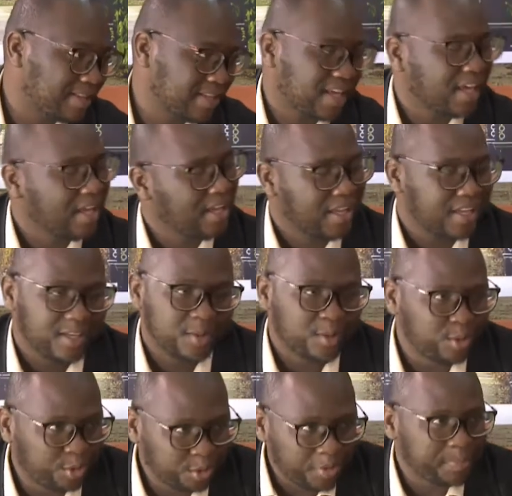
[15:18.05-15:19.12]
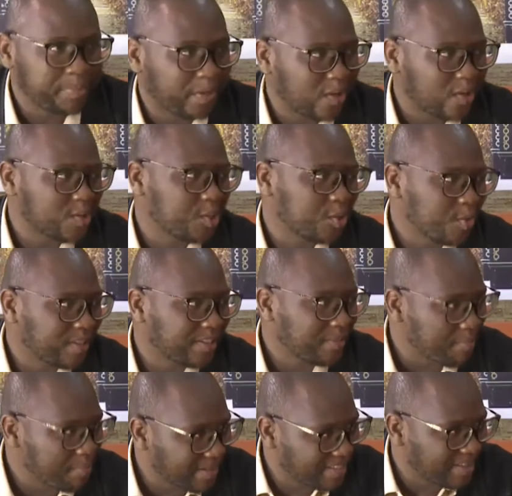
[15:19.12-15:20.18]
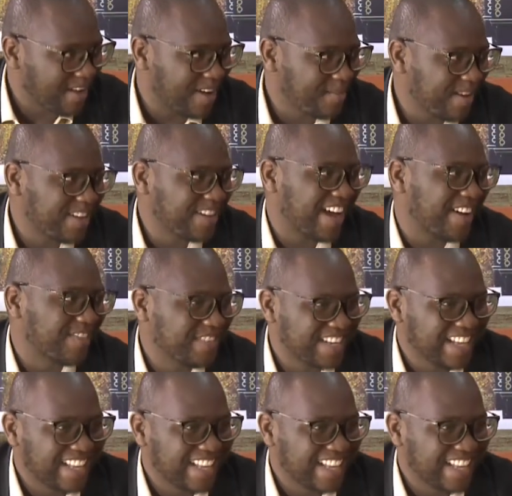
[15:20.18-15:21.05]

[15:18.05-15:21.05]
Mm you know, do it because you want the better. And why you have it, is